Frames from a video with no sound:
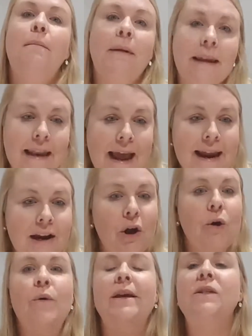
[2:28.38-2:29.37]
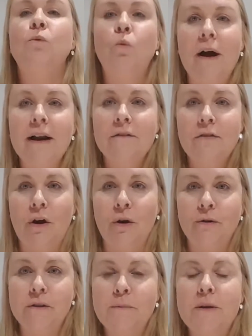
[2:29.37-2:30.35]
Play-Doh is one of
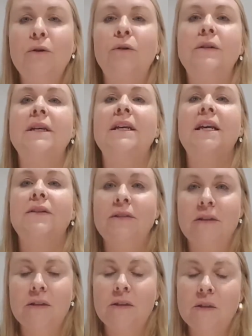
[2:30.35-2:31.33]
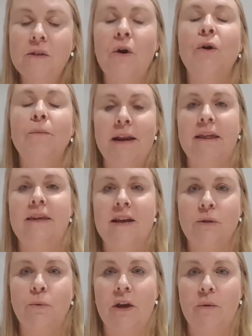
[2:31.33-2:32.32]
those because it gives us so many
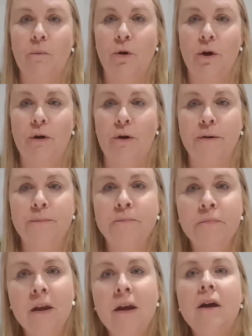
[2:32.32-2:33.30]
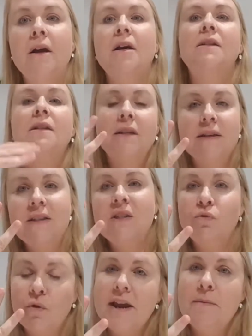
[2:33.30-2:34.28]
things we can work on. So there's
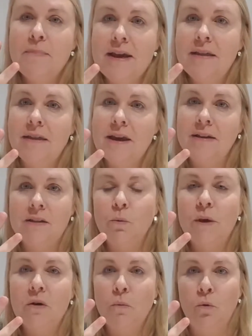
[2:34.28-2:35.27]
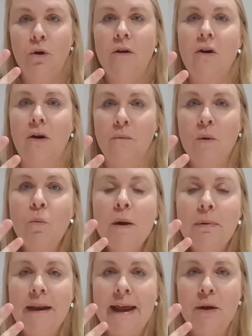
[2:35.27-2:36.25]
3 big things that we can work on when
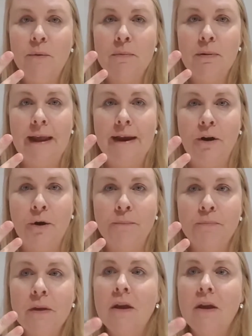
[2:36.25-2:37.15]
we're playing with Play-Doh.